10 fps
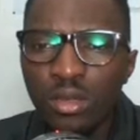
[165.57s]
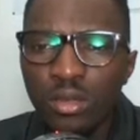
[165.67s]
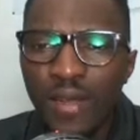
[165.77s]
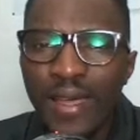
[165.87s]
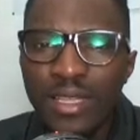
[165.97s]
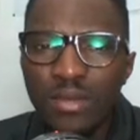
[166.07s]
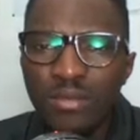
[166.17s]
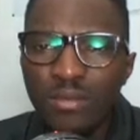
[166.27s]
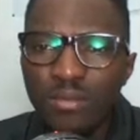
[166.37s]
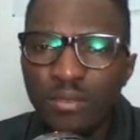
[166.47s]
and that's
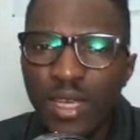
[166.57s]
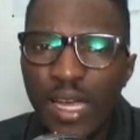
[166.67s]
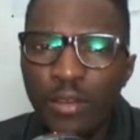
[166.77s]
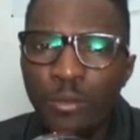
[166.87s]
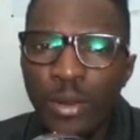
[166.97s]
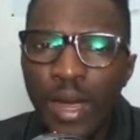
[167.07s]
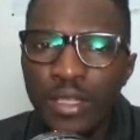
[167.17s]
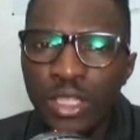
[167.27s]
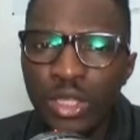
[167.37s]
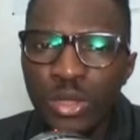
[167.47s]
kind of
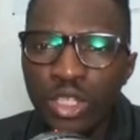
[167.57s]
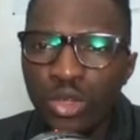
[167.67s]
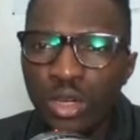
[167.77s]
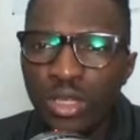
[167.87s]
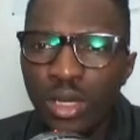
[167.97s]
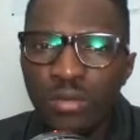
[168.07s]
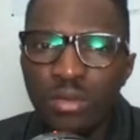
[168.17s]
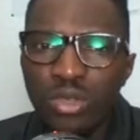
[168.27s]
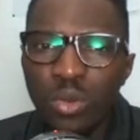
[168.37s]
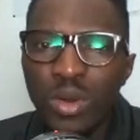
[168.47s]
reacting to this structure level.
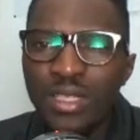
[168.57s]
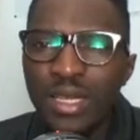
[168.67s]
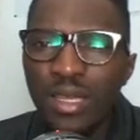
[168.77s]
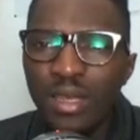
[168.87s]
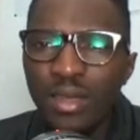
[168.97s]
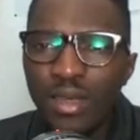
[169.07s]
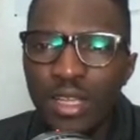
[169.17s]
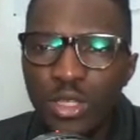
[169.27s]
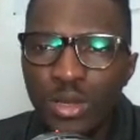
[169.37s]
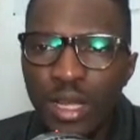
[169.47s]
So once it
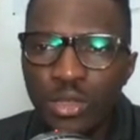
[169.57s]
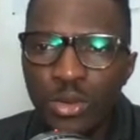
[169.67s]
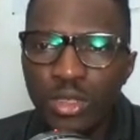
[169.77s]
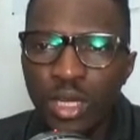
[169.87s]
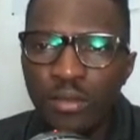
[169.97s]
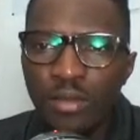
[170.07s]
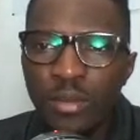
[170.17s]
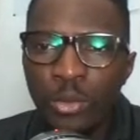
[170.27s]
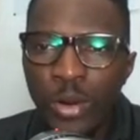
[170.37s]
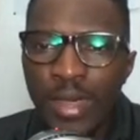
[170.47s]
gets to that structure level
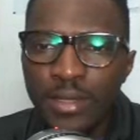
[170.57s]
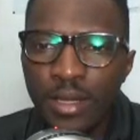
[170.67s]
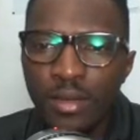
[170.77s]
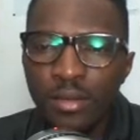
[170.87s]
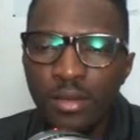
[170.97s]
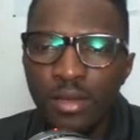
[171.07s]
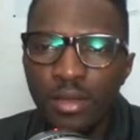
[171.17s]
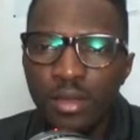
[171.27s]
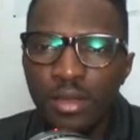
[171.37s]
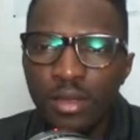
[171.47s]
and breaks it,
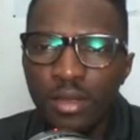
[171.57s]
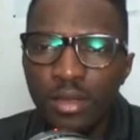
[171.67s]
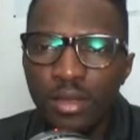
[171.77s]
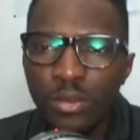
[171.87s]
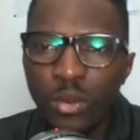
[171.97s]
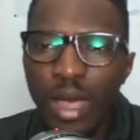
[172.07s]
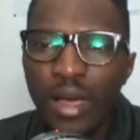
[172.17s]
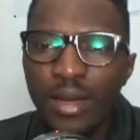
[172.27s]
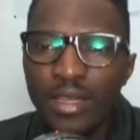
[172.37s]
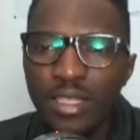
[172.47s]
we are
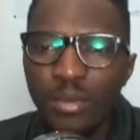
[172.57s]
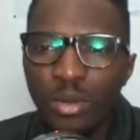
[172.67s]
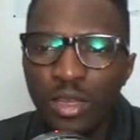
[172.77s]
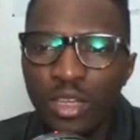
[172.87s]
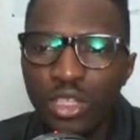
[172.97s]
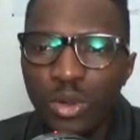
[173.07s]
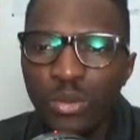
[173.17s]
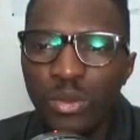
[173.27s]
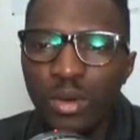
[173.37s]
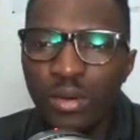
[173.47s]
going to see a potential
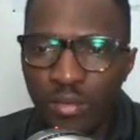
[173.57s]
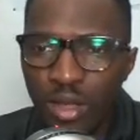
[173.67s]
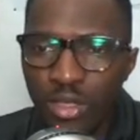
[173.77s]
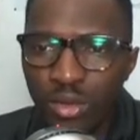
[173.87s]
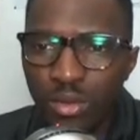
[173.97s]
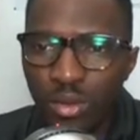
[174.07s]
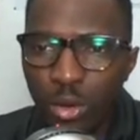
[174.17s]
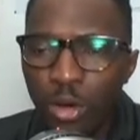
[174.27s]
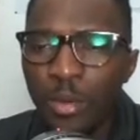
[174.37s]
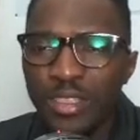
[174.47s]
reversal
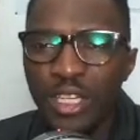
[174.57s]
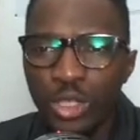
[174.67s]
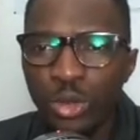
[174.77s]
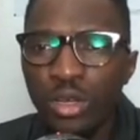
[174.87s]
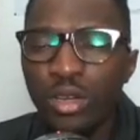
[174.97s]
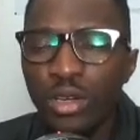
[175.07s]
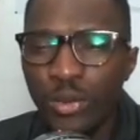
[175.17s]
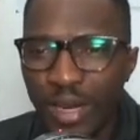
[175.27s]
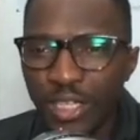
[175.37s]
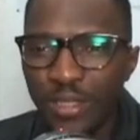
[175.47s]
or a potential
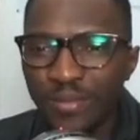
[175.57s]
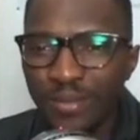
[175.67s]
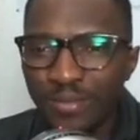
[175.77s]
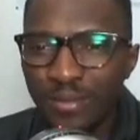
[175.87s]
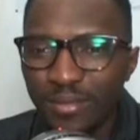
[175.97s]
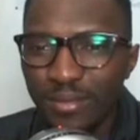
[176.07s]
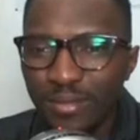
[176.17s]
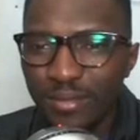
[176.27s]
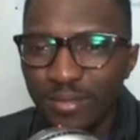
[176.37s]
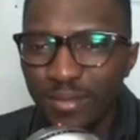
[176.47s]
correction.
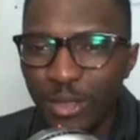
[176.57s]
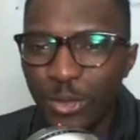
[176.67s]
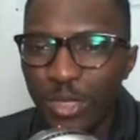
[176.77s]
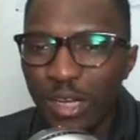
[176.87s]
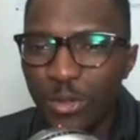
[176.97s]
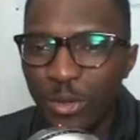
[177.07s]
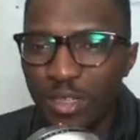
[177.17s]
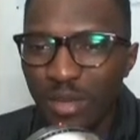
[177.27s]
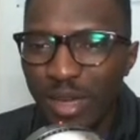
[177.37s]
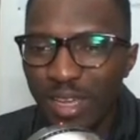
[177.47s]
So those are the two things
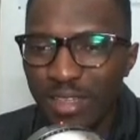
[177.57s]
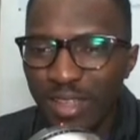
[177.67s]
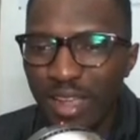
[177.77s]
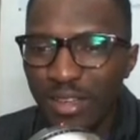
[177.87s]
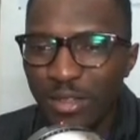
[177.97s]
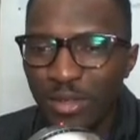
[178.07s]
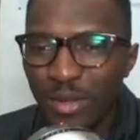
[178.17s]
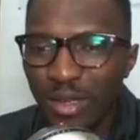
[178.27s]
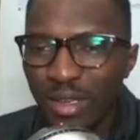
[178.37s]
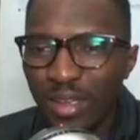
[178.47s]
the market is likely to do.
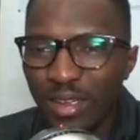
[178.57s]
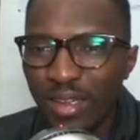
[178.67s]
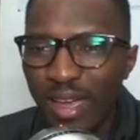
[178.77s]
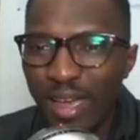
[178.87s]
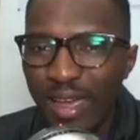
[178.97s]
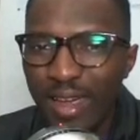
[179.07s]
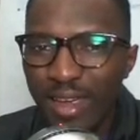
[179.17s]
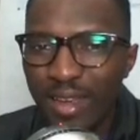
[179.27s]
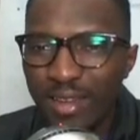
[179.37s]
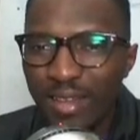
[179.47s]

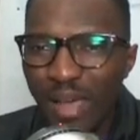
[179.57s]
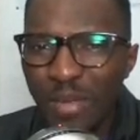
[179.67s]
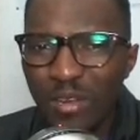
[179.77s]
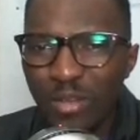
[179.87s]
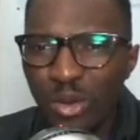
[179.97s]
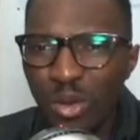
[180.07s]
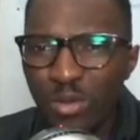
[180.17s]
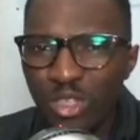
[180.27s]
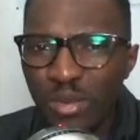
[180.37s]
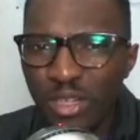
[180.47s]
And I mean, if you go
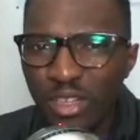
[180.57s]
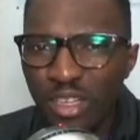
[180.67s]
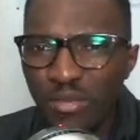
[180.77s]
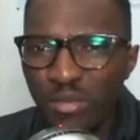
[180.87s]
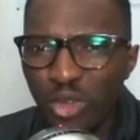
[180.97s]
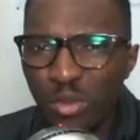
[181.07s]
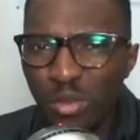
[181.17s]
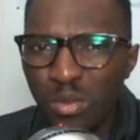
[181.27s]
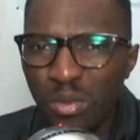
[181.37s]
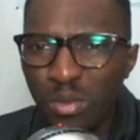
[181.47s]
over to my TradingView
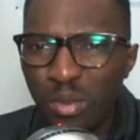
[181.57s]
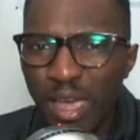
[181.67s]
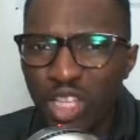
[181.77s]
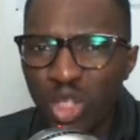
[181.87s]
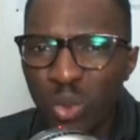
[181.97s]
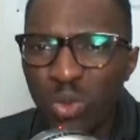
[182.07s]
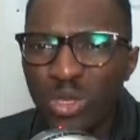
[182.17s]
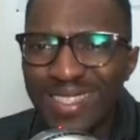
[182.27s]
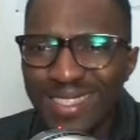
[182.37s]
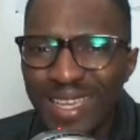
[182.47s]
page, you will
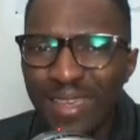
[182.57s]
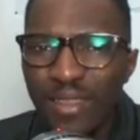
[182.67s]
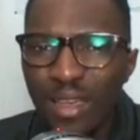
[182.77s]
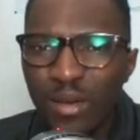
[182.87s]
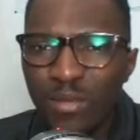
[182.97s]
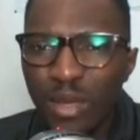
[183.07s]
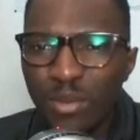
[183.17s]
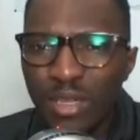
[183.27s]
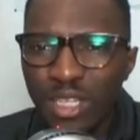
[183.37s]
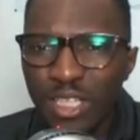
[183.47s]
see the
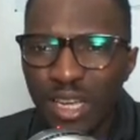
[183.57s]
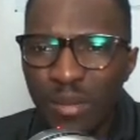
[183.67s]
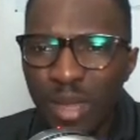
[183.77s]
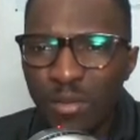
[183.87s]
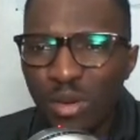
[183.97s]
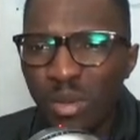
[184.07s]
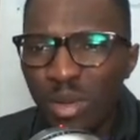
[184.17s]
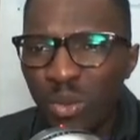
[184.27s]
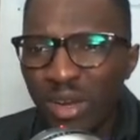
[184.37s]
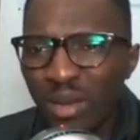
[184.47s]
prediction I made
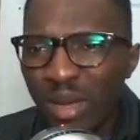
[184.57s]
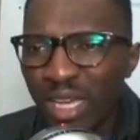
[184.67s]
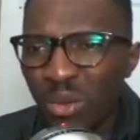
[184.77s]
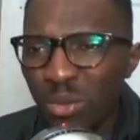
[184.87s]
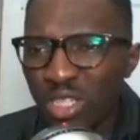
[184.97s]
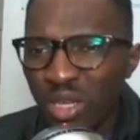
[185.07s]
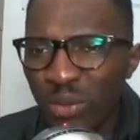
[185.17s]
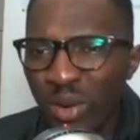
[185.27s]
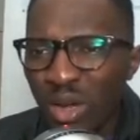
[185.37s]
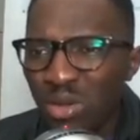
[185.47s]
probably when the market was
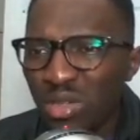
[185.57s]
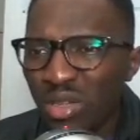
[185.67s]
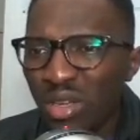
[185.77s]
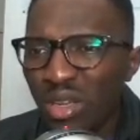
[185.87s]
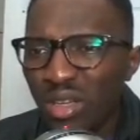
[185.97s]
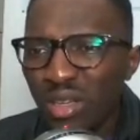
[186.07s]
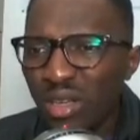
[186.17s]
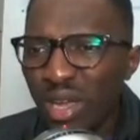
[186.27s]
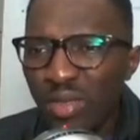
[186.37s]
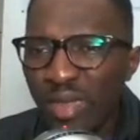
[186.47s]
around
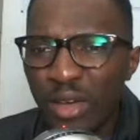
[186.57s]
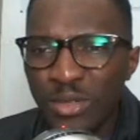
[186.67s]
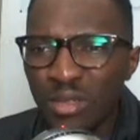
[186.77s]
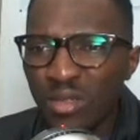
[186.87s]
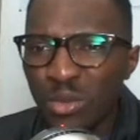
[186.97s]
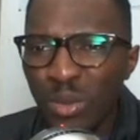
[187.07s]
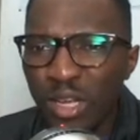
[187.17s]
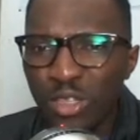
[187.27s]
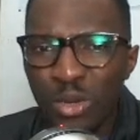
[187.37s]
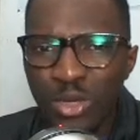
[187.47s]
8,000, when I
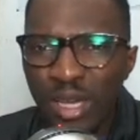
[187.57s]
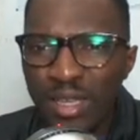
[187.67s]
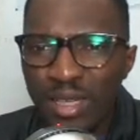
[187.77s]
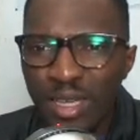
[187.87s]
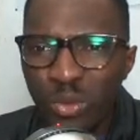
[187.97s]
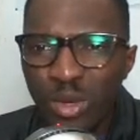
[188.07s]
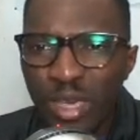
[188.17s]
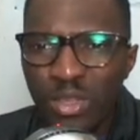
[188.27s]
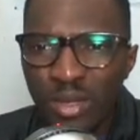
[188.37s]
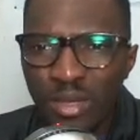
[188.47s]
told you guys it will
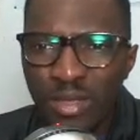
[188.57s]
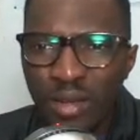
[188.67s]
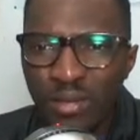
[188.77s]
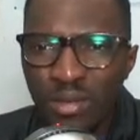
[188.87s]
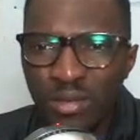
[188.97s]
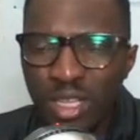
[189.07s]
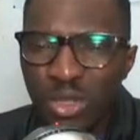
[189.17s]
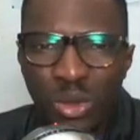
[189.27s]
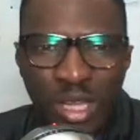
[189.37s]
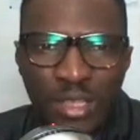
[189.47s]
get to this level. There's
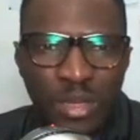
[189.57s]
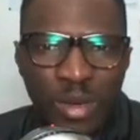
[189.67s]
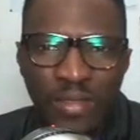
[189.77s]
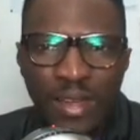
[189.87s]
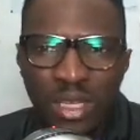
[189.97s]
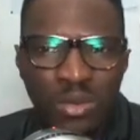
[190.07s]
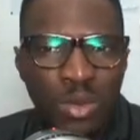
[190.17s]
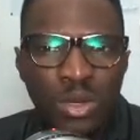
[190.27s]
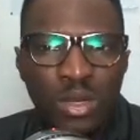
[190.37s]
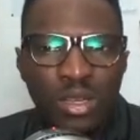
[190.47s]
no doubt about that. It
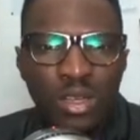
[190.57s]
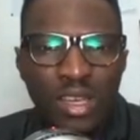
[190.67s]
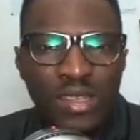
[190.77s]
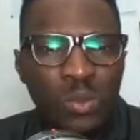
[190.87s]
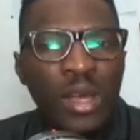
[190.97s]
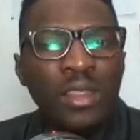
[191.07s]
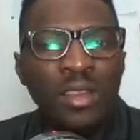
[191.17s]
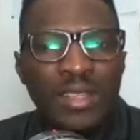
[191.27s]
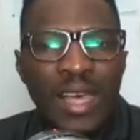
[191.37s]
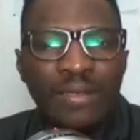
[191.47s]
will. It's what it
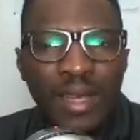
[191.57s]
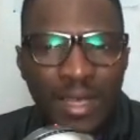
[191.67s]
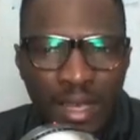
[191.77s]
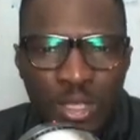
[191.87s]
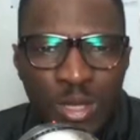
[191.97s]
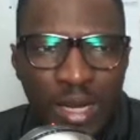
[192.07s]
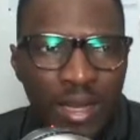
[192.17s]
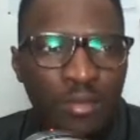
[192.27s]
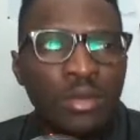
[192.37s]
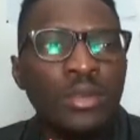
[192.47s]
does after it gets to that
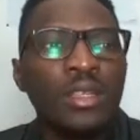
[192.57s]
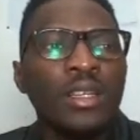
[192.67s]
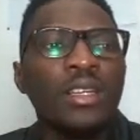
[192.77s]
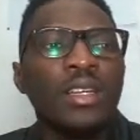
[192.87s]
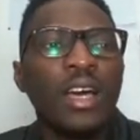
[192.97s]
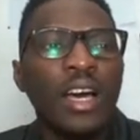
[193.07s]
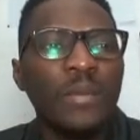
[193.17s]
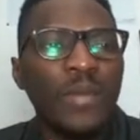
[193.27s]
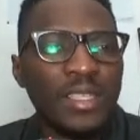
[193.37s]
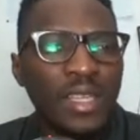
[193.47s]
level
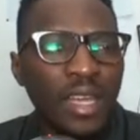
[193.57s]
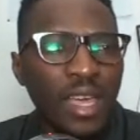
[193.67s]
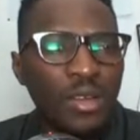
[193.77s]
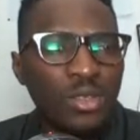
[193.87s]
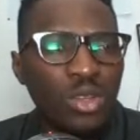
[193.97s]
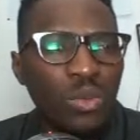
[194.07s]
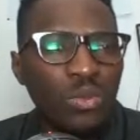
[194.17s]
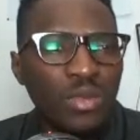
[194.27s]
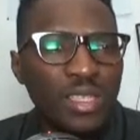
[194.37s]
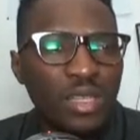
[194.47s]
that's going to count. So
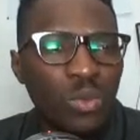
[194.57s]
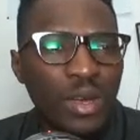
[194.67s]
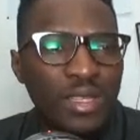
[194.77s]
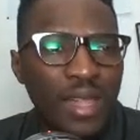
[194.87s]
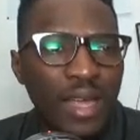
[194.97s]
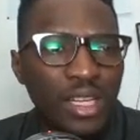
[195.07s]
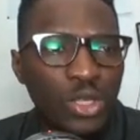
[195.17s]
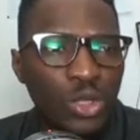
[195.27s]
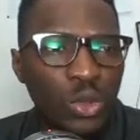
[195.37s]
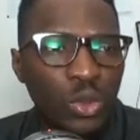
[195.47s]
this is what it's likely
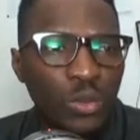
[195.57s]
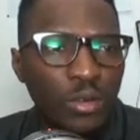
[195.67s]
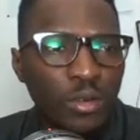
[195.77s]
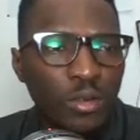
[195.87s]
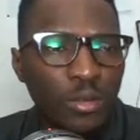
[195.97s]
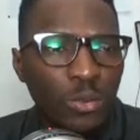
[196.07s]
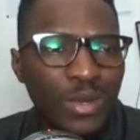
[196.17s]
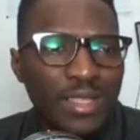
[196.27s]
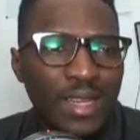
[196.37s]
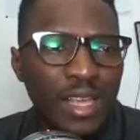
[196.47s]
to do
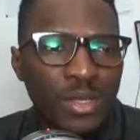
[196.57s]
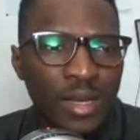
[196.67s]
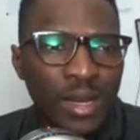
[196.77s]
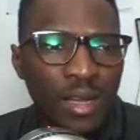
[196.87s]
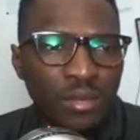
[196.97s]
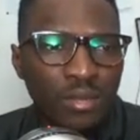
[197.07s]
once it gets to that level.